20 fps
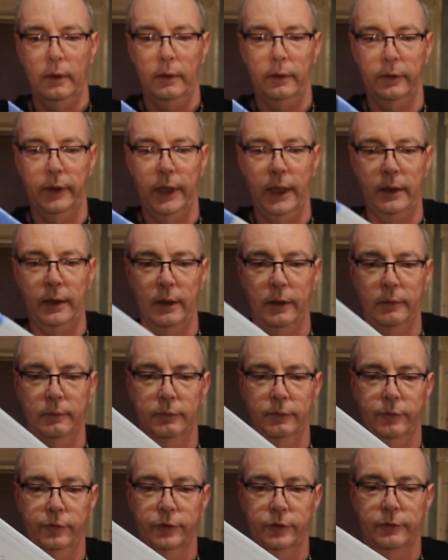Again,
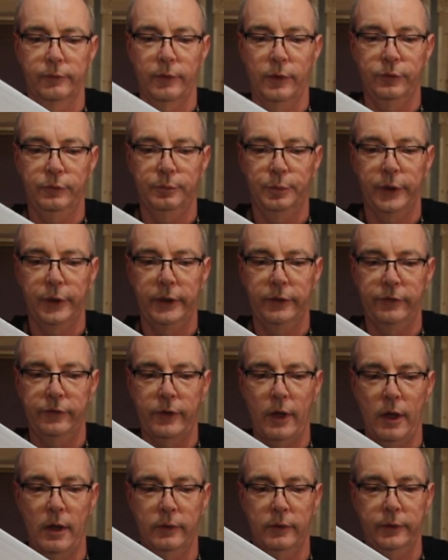our servo's
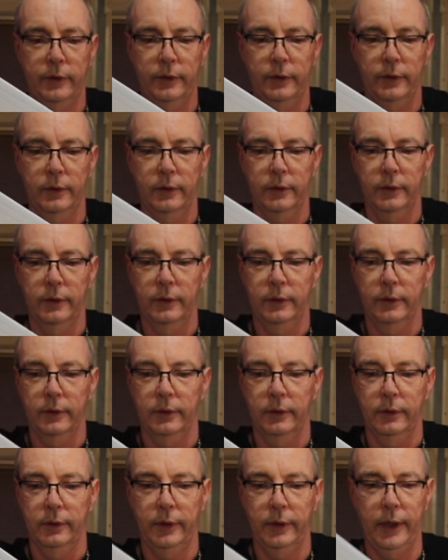pre-installed
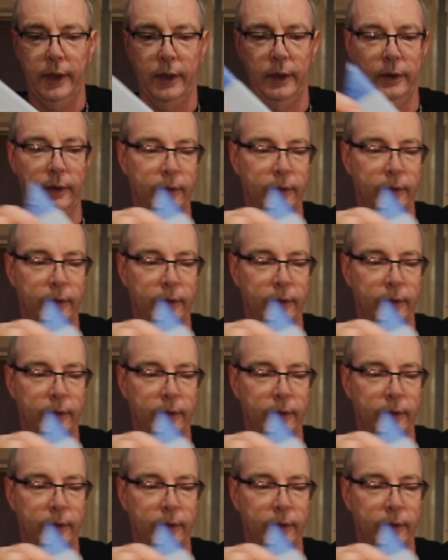there.